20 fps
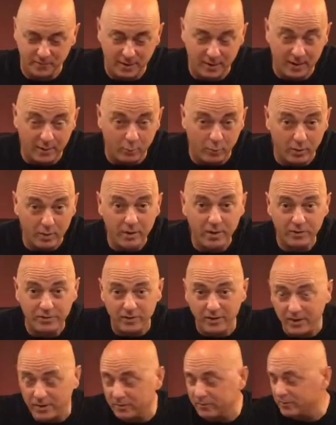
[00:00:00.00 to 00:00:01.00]
And one of the
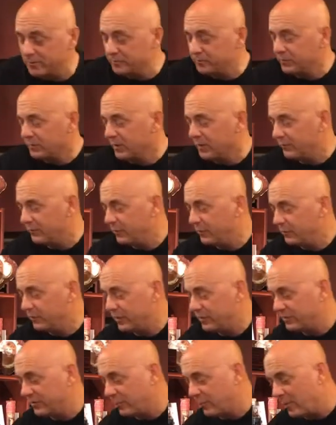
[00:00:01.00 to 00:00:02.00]
things, if you've
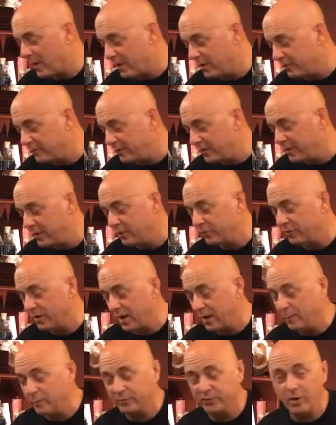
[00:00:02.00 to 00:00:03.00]
seen some of my other videos,
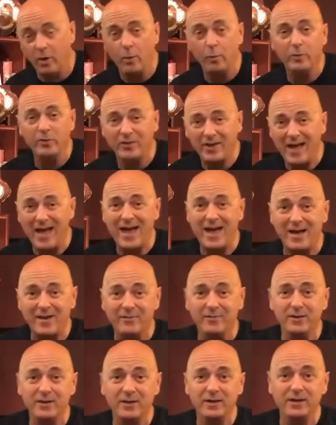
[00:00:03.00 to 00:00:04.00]
I almost always
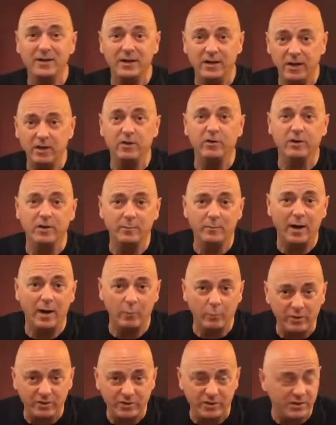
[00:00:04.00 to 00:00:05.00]
have here in my
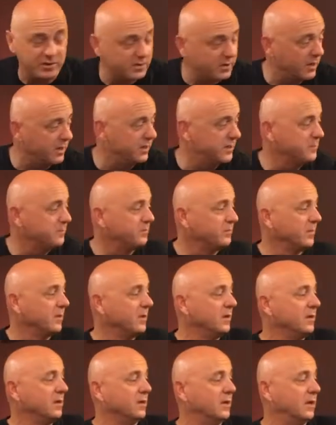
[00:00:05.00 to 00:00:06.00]
whiskey study
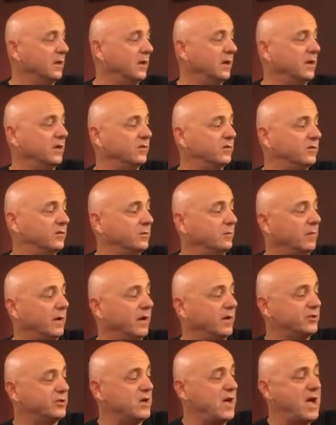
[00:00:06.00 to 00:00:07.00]
is
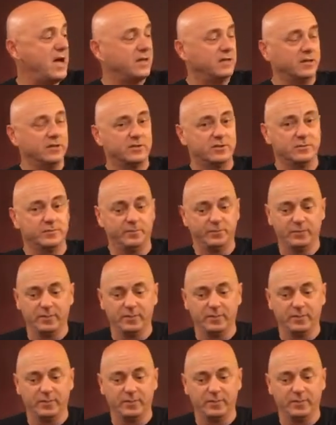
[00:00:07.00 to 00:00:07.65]
my chocolates.